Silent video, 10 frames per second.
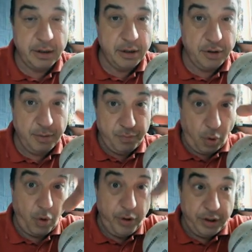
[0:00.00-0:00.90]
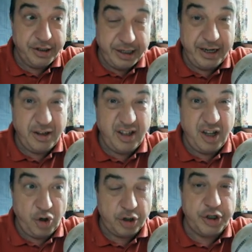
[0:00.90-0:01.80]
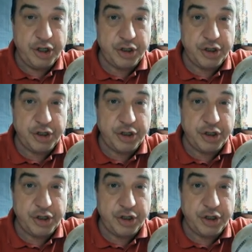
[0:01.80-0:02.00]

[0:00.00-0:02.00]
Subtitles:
the more you can see not just